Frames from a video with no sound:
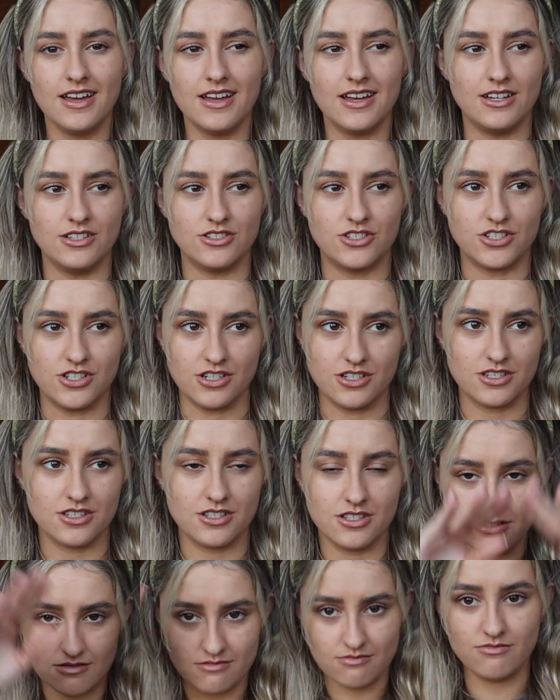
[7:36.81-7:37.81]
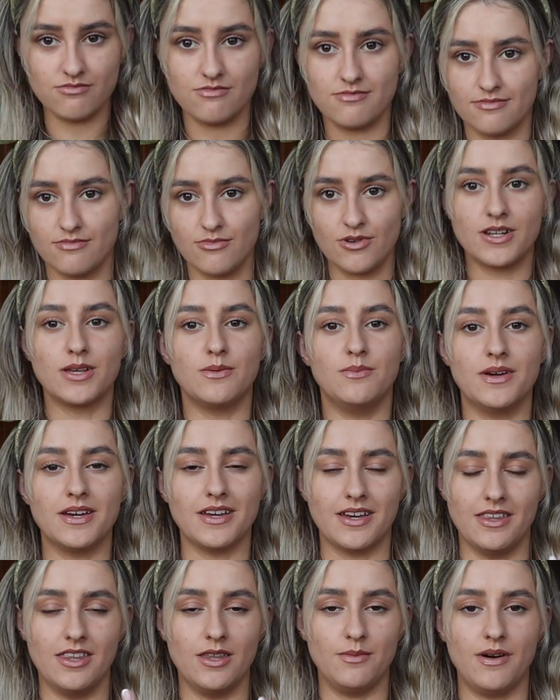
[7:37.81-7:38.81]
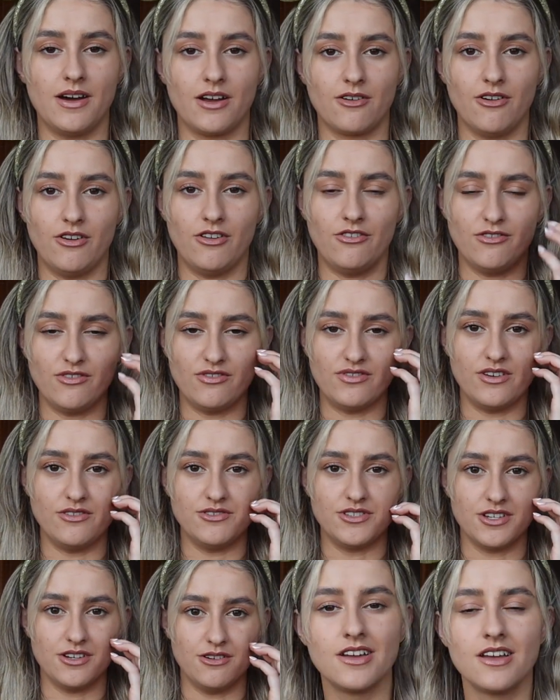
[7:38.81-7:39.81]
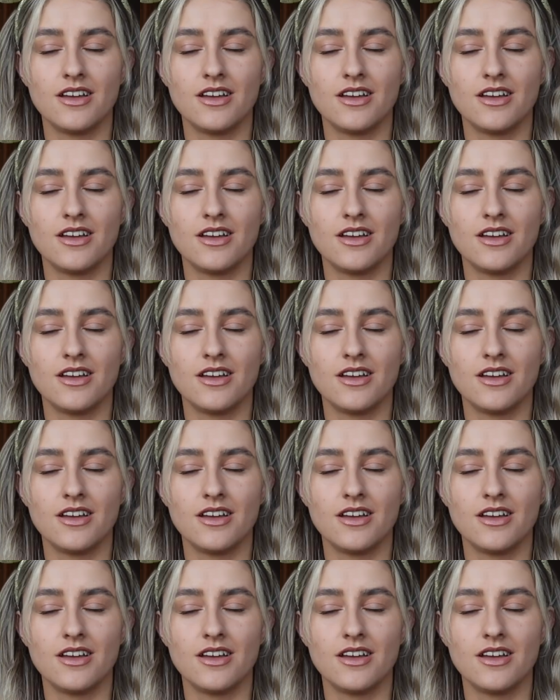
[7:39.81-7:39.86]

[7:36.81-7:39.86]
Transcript: it's just really big in the background of your photo.